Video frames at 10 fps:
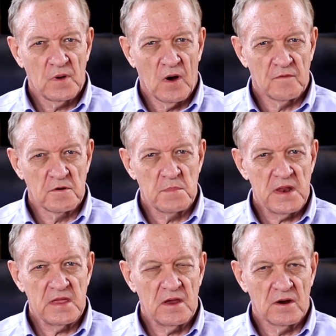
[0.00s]
Over many
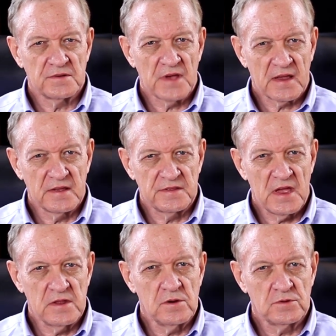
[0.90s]
years, I
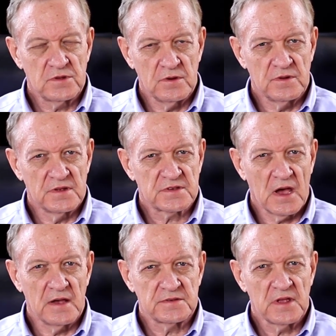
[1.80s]
continue to
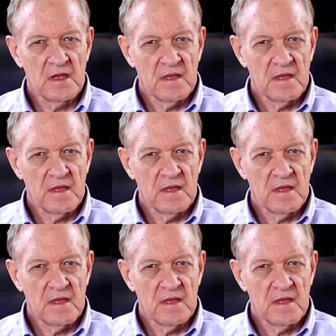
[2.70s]
discuss